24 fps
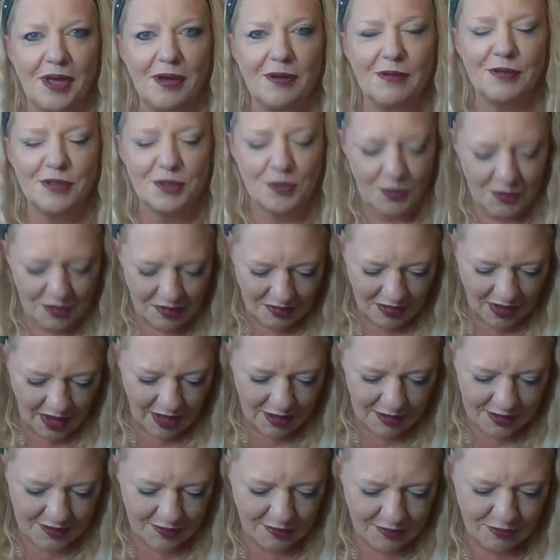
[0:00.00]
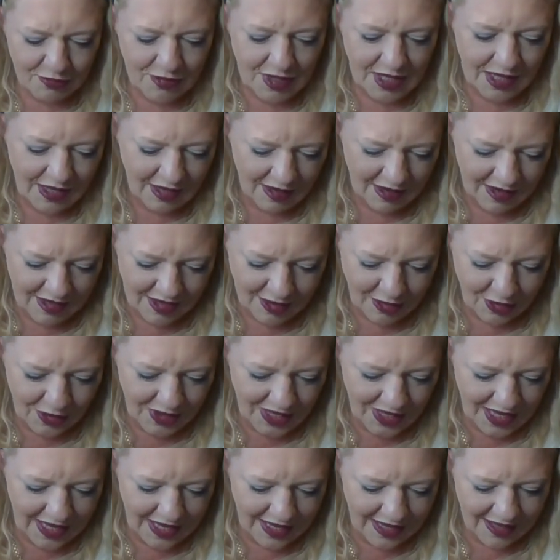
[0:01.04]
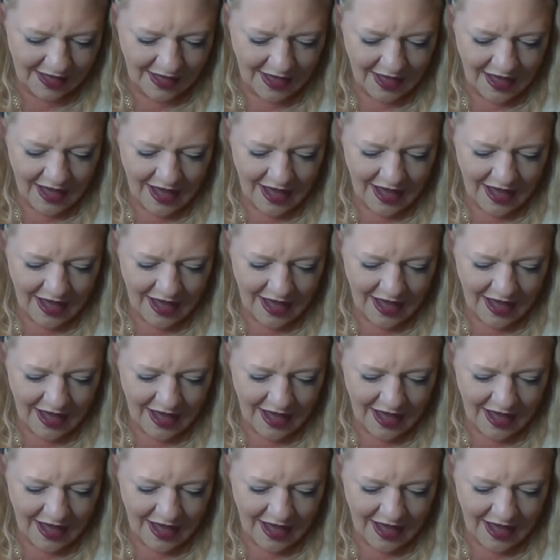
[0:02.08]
It was one of those really iconic.